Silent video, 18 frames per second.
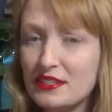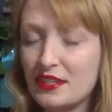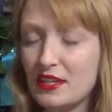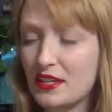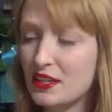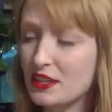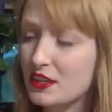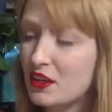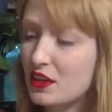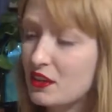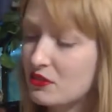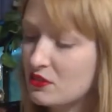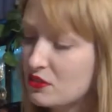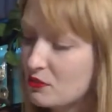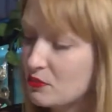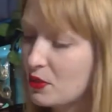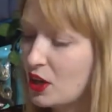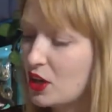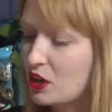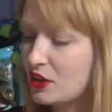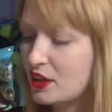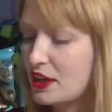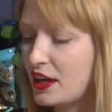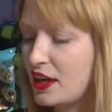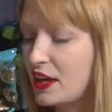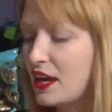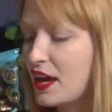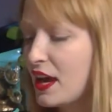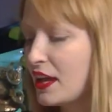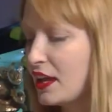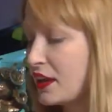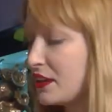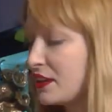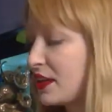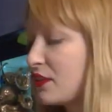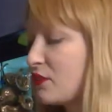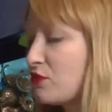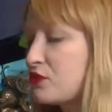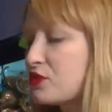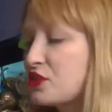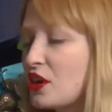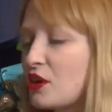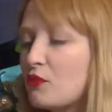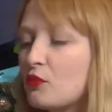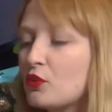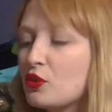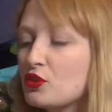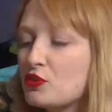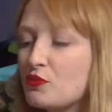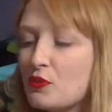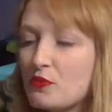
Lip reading: in the market. And I think for some water perimeters,